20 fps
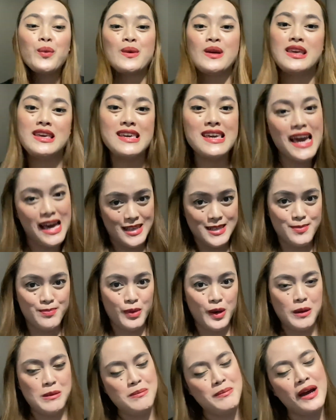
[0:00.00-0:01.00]
yes po,
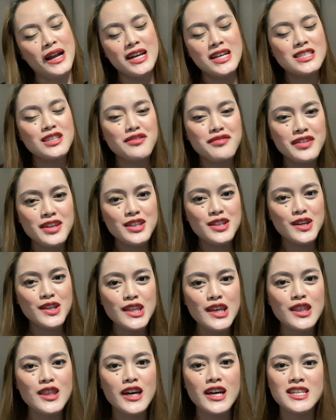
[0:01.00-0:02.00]
para sa video na
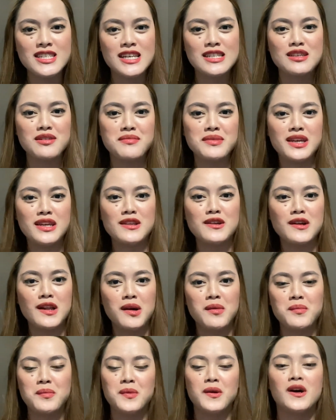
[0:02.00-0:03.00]
to, sasabihin ko
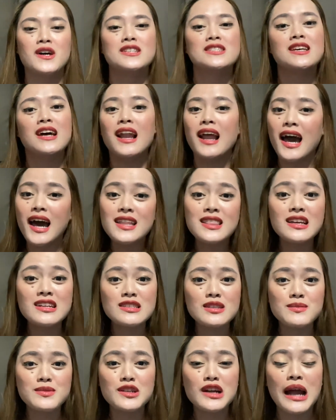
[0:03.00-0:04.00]
lang po sa lahat ng
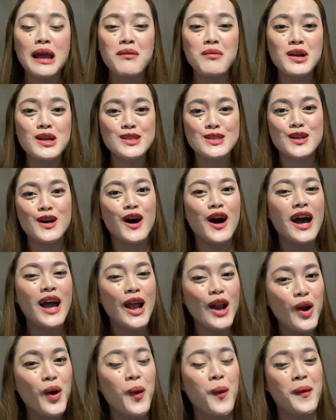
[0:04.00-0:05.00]
subscribers ko,
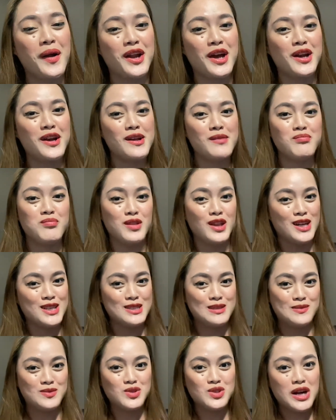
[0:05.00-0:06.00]
hello 100 plus
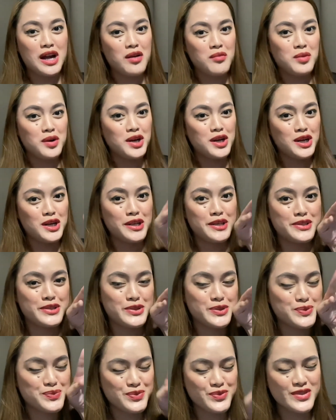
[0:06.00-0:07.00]
subscribers!
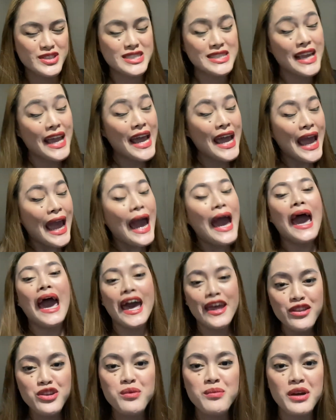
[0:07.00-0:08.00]
And
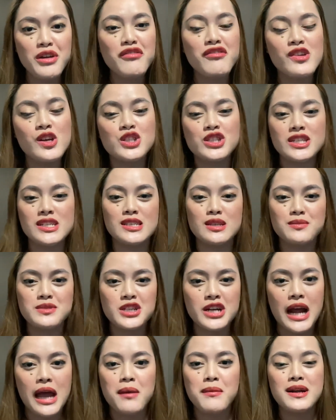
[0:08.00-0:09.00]
to my future
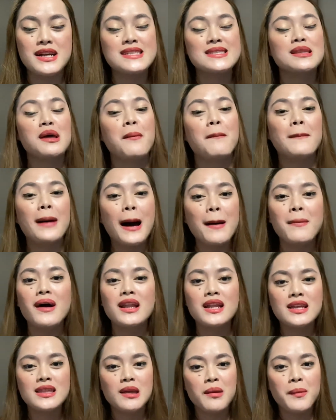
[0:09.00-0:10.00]
subscribers, na
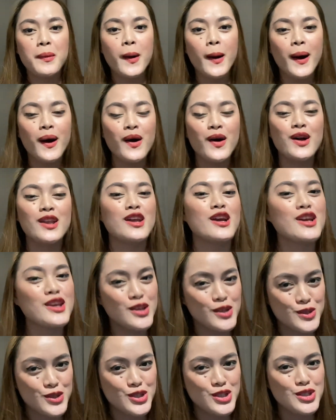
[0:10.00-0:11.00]
babalik na po ako ng
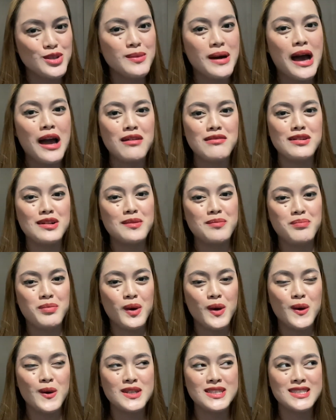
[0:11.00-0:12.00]
YouTube, I will
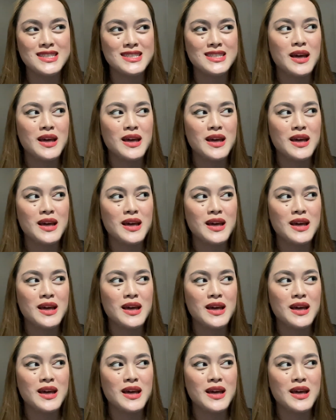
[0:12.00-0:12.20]
post